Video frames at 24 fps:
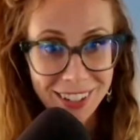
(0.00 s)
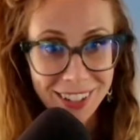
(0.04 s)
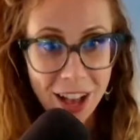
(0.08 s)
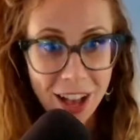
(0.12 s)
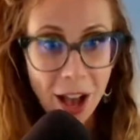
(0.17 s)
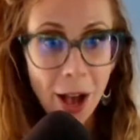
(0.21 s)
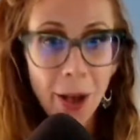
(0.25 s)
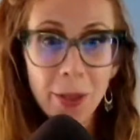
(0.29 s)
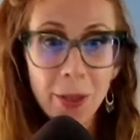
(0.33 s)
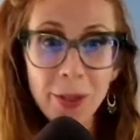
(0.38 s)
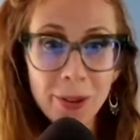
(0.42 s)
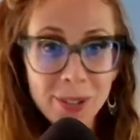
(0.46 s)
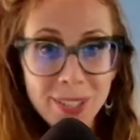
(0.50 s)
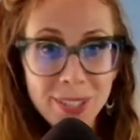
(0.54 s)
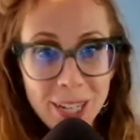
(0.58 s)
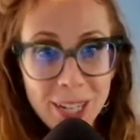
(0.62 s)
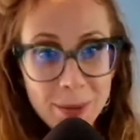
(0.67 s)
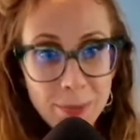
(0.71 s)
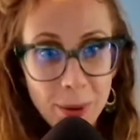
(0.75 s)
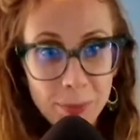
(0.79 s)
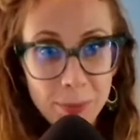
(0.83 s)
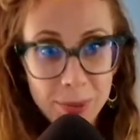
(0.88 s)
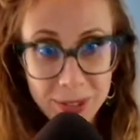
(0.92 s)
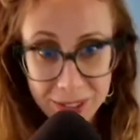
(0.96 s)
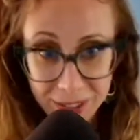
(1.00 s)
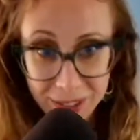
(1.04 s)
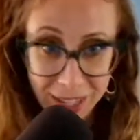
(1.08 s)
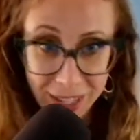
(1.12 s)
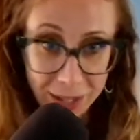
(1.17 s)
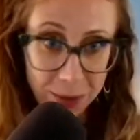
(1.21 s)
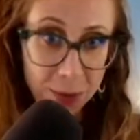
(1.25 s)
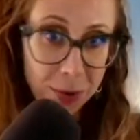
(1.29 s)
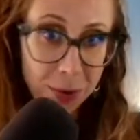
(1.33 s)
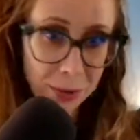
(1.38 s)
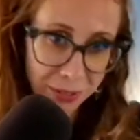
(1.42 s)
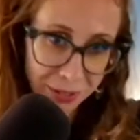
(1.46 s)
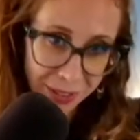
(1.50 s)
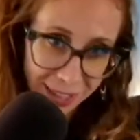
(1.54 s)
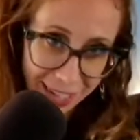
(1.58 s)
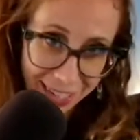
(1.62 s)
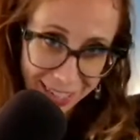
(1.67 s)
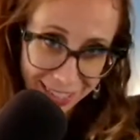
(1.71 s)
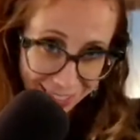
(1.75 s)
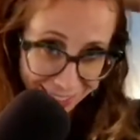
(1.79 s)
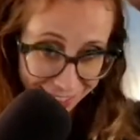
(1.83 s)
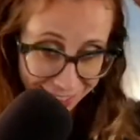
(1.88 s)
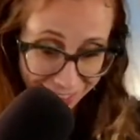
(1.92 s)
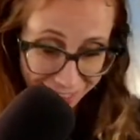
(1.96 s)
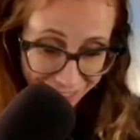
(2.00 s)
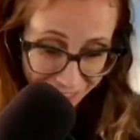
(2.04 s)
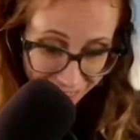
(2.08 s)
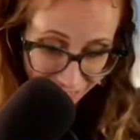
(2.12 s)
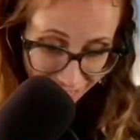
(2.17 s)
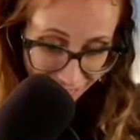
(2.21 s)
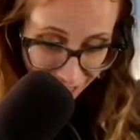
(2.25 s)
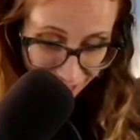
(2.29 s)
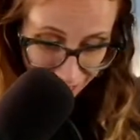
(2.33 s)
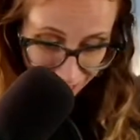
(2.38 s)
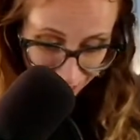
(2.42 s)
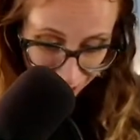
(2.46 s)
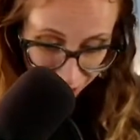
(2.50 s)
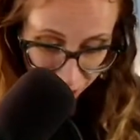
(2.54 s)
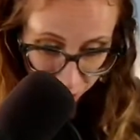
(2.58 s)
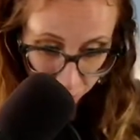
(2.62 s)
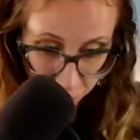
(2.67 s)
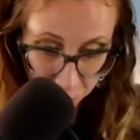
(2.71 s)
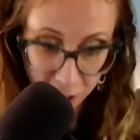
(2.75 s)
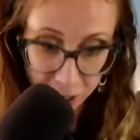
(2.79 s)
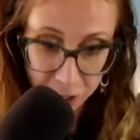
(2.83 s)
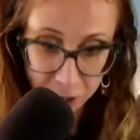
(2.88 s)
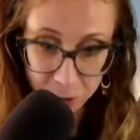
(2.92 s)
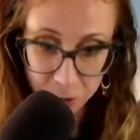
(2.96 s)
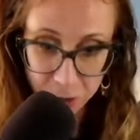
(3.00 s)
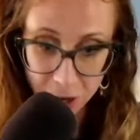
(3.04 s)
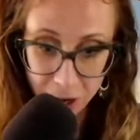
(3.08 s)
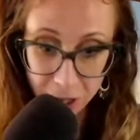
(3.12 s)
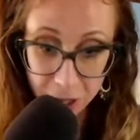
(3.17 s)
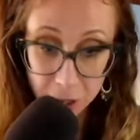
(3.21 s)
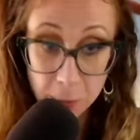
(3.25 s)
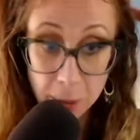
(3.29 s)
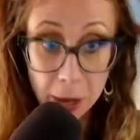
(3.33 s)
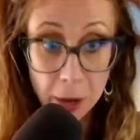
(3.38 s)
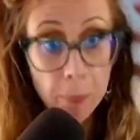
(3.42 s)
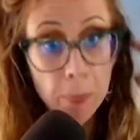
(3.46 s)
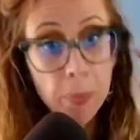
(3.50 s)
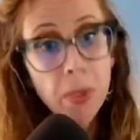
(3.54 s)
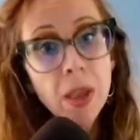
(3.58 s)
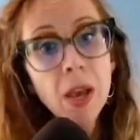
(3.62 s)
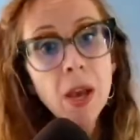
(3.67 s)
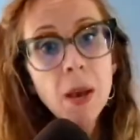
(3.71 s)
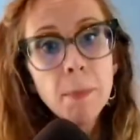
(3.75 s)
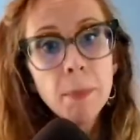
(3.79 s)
other team members are like, ooh, that I know what you talk about.